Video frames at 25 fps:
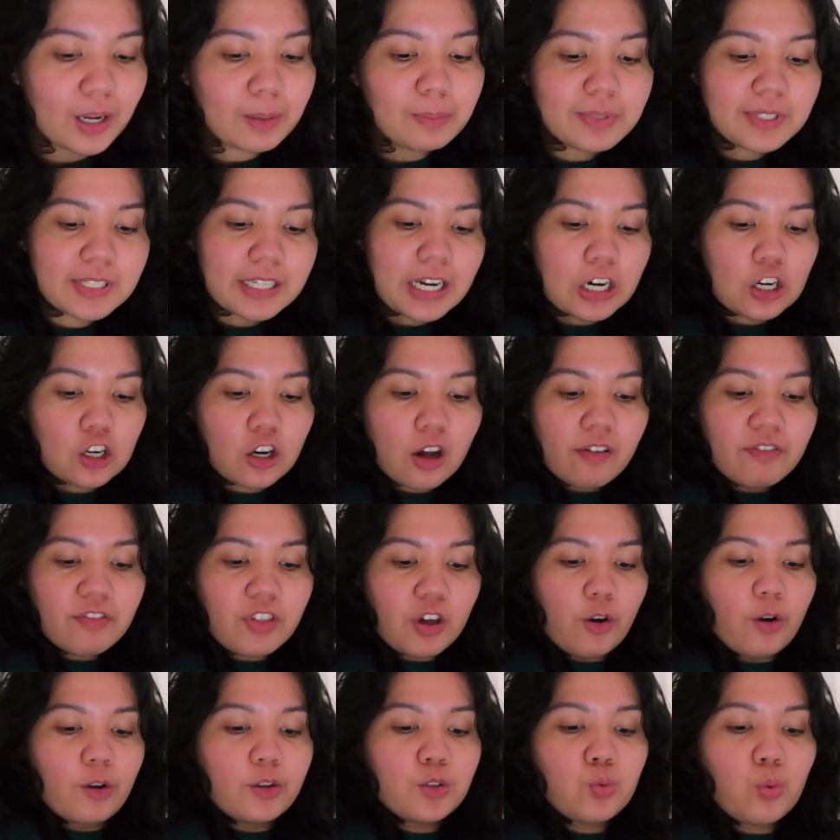I'm scared of
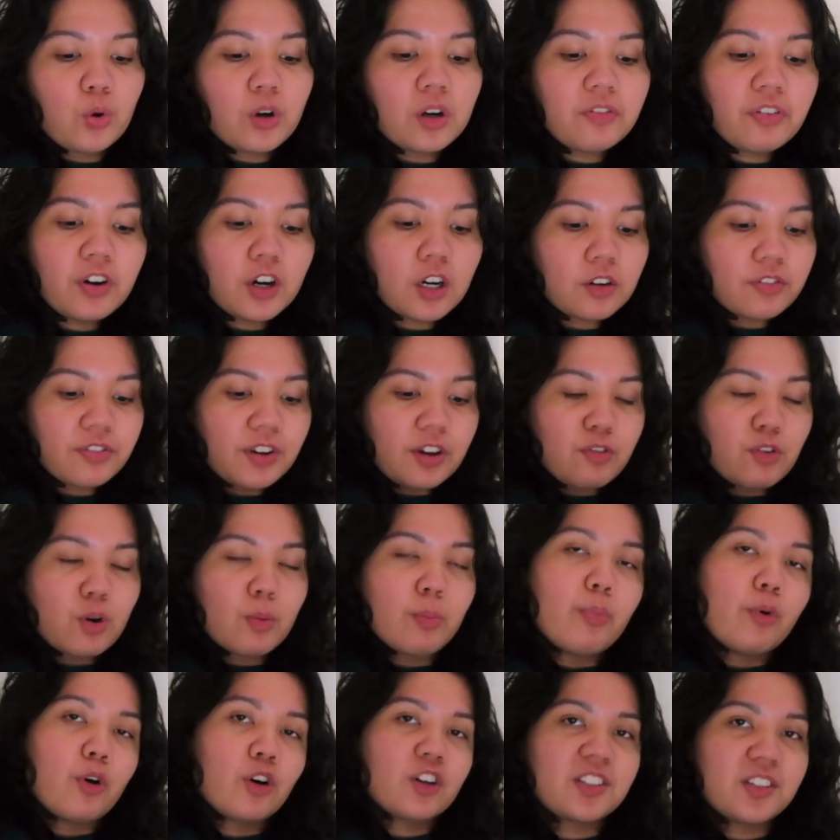though is one of her favorite
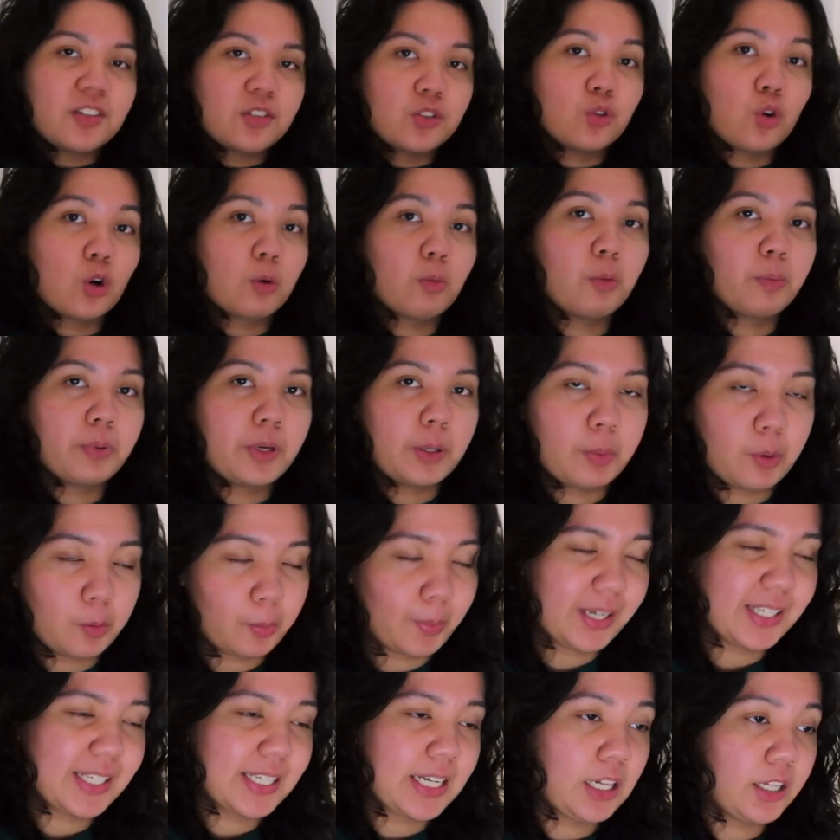books is Normal People
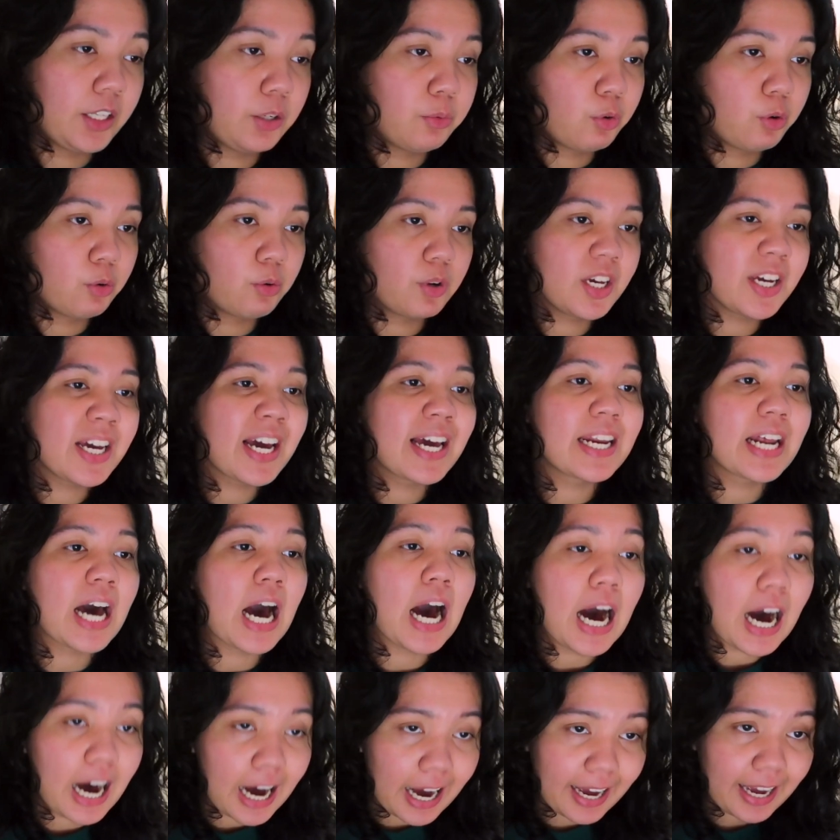by Sally Rooney, and
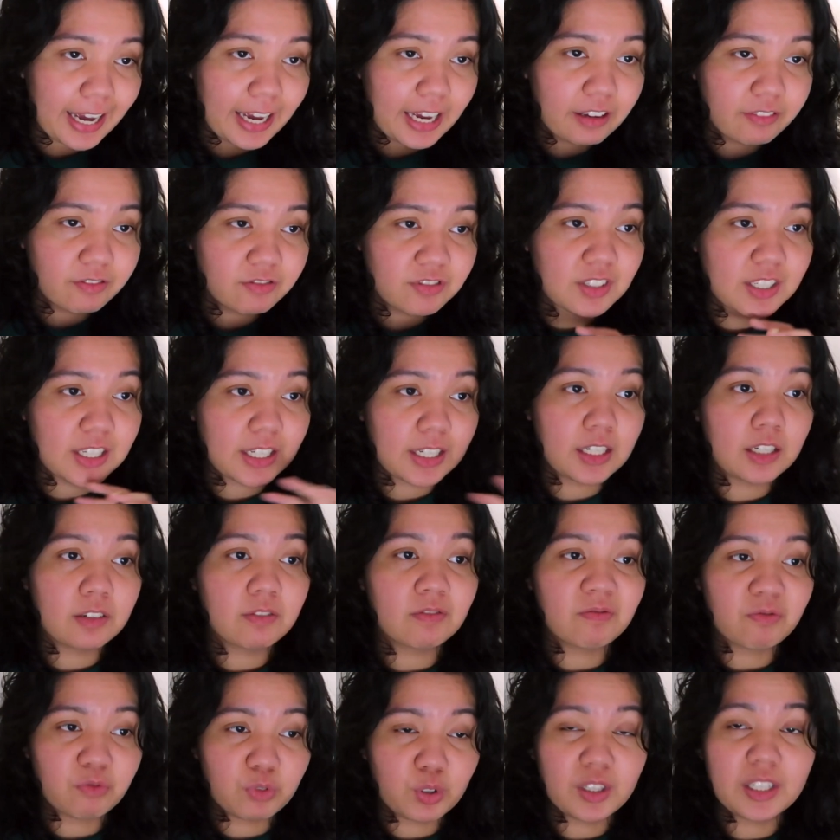I
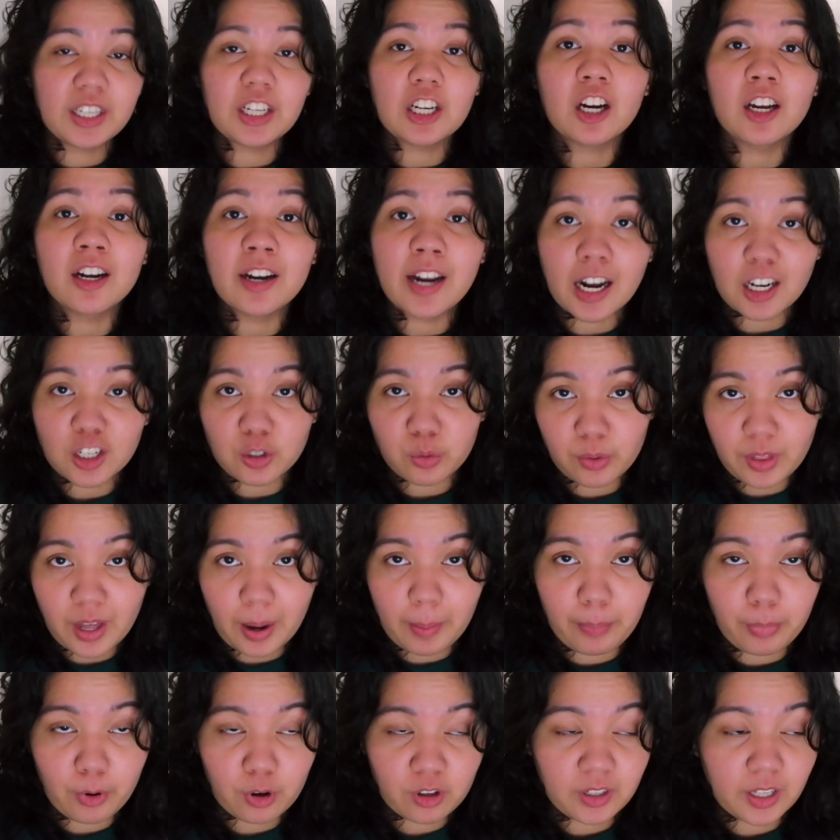didn't really connect with
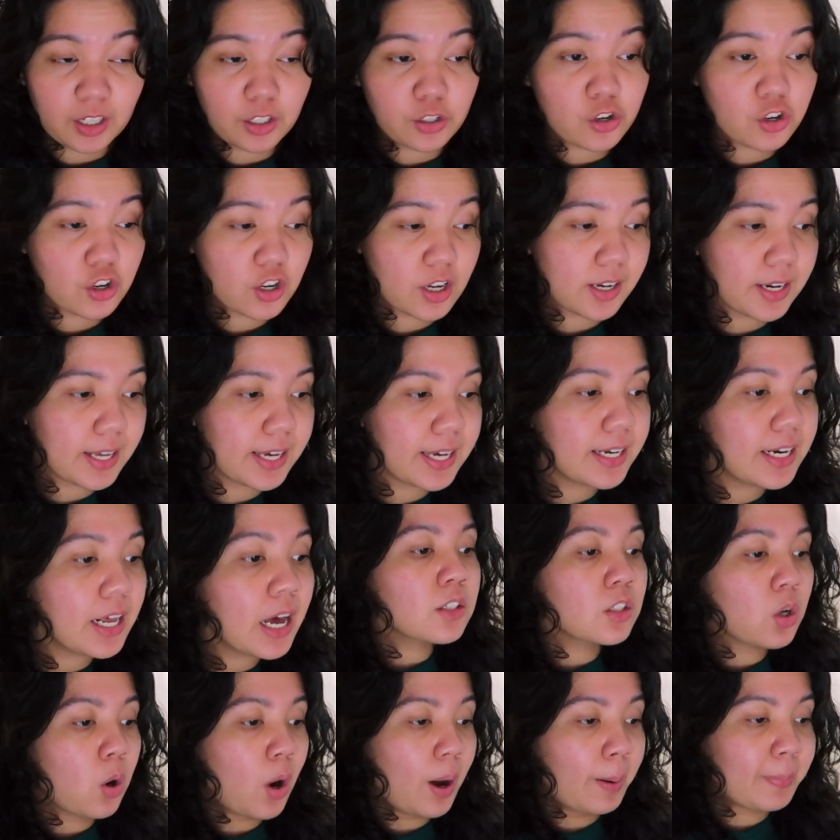that book like she did.
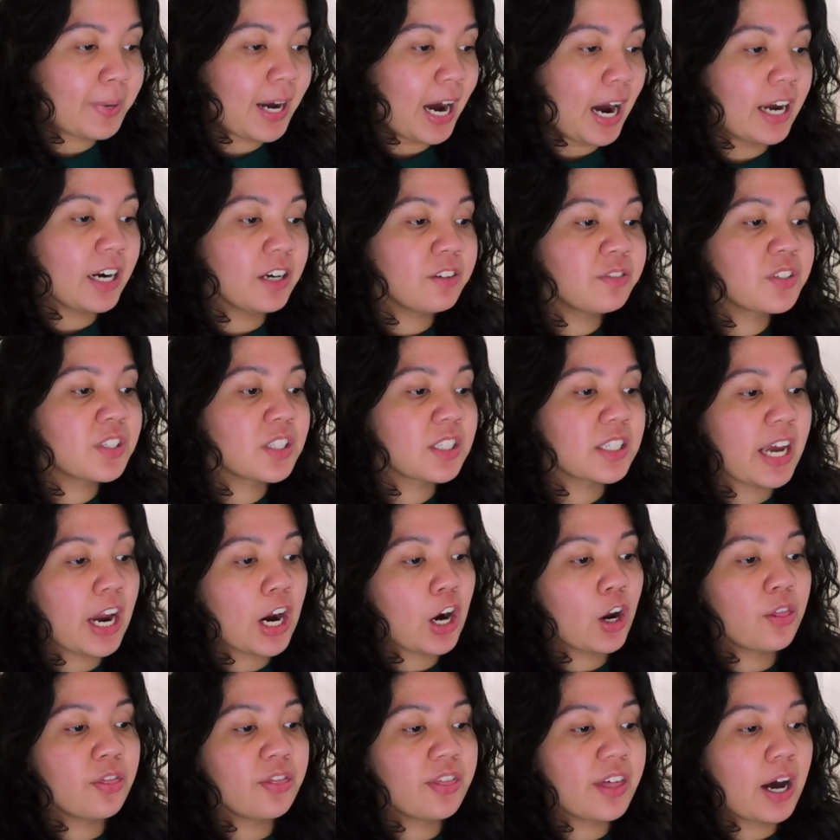So I'm kind of
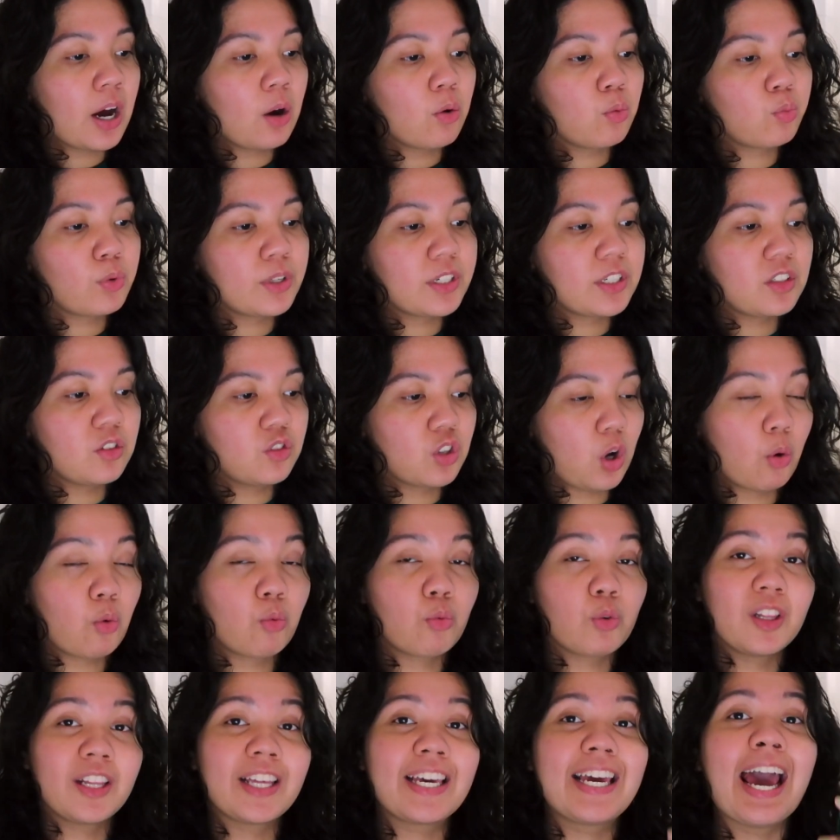scared that we don't
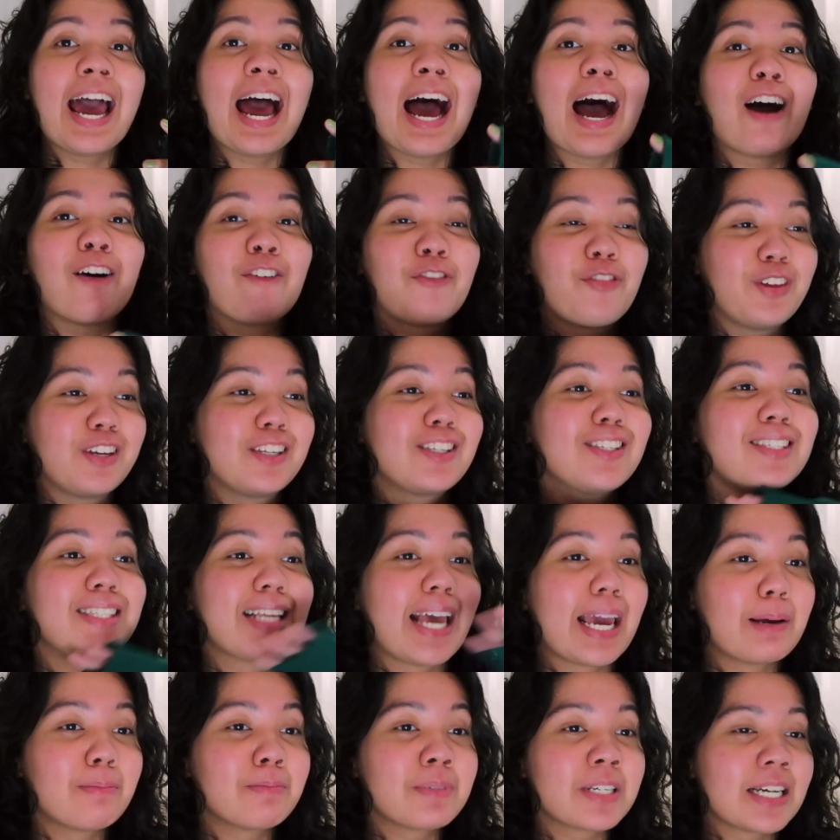really have the
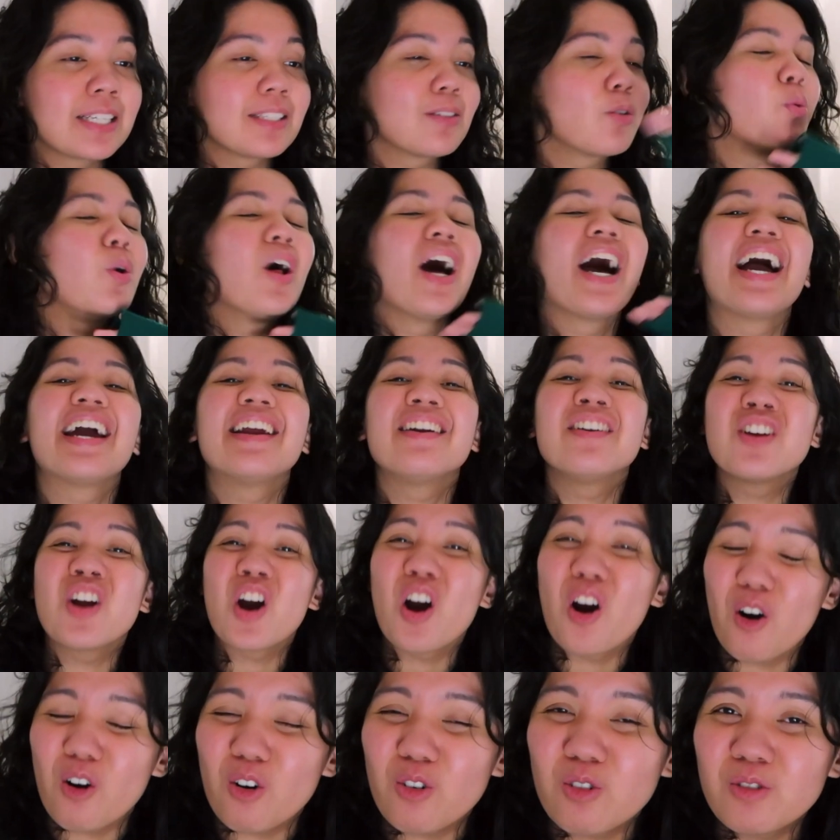same taste. Well, I
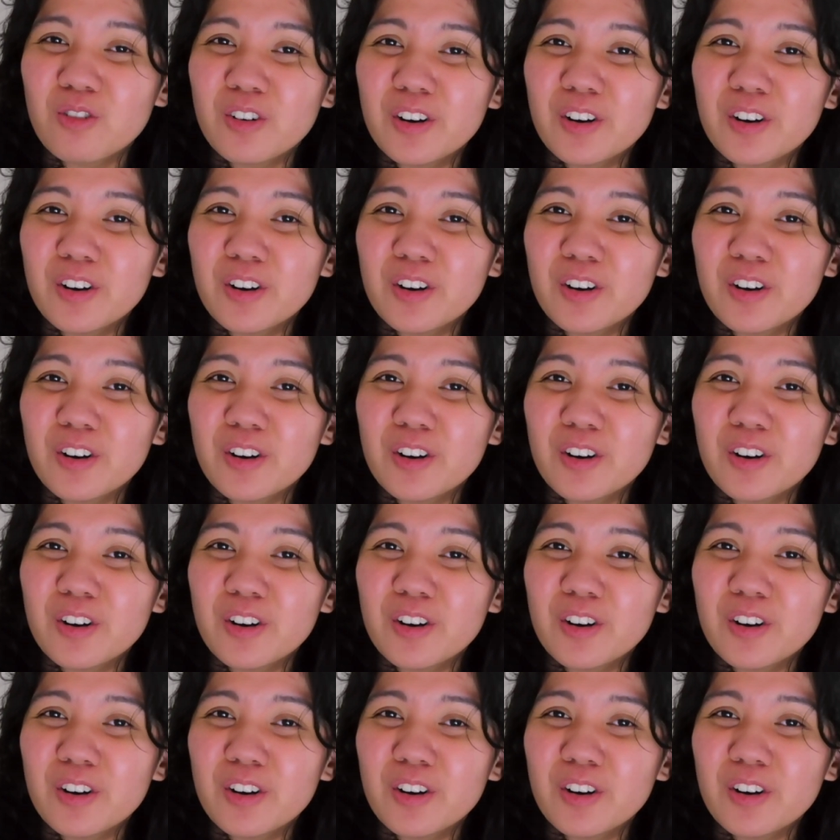know.